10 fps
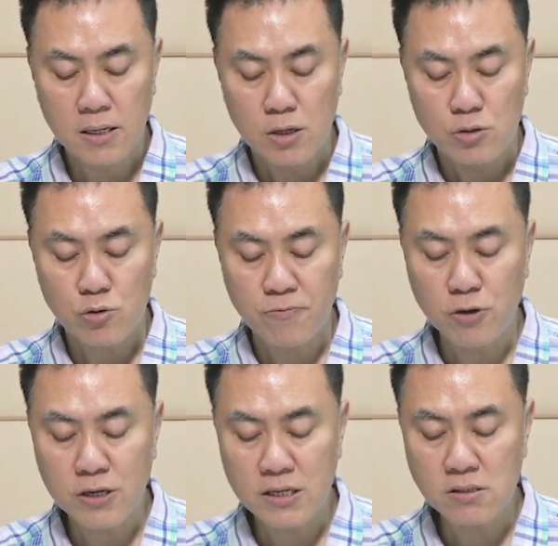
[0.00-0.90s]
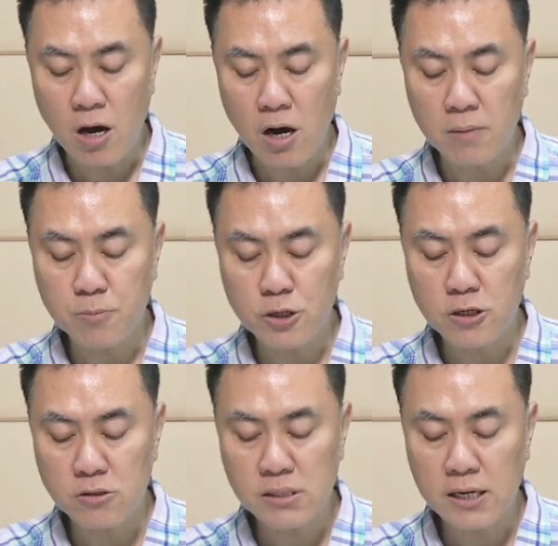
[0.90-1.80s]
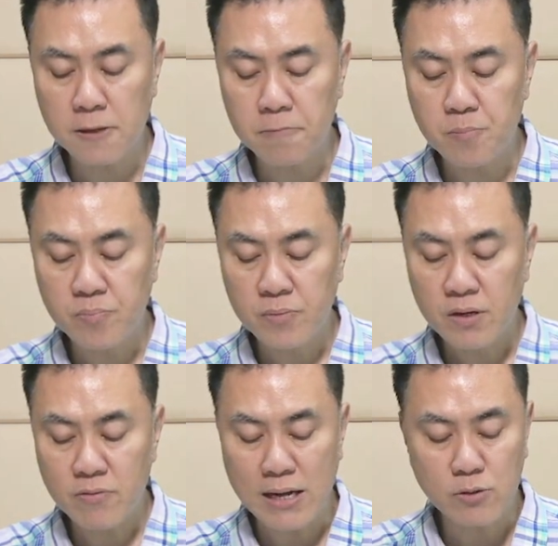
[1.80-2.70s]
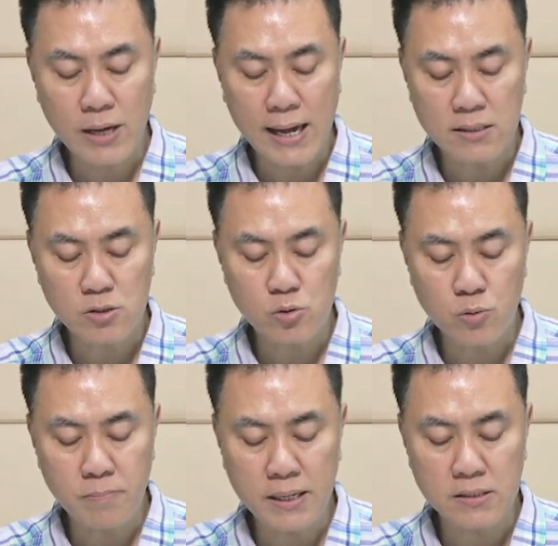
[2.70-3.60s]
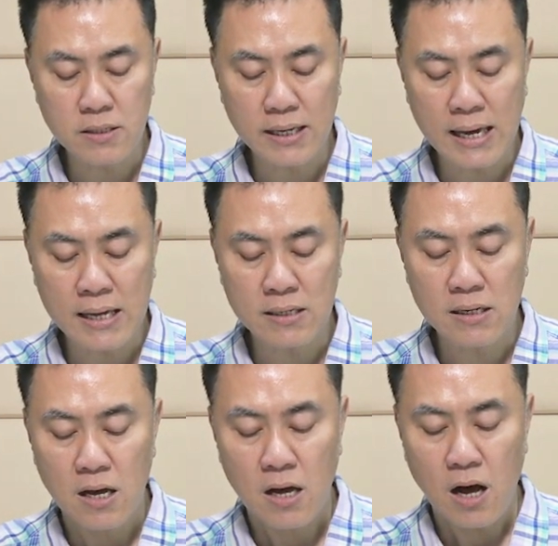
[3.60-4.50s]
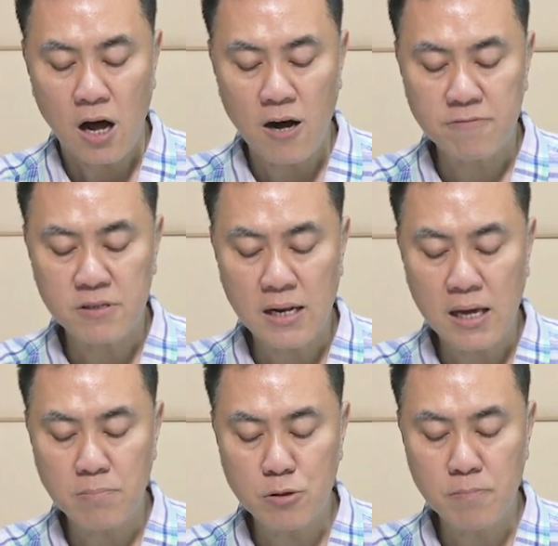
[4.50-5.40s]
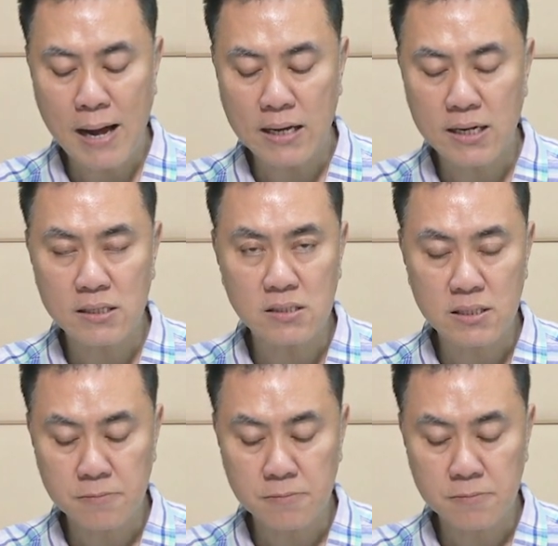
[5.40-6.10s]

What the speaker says: to focus on producing graduates to meet the end of the labor market.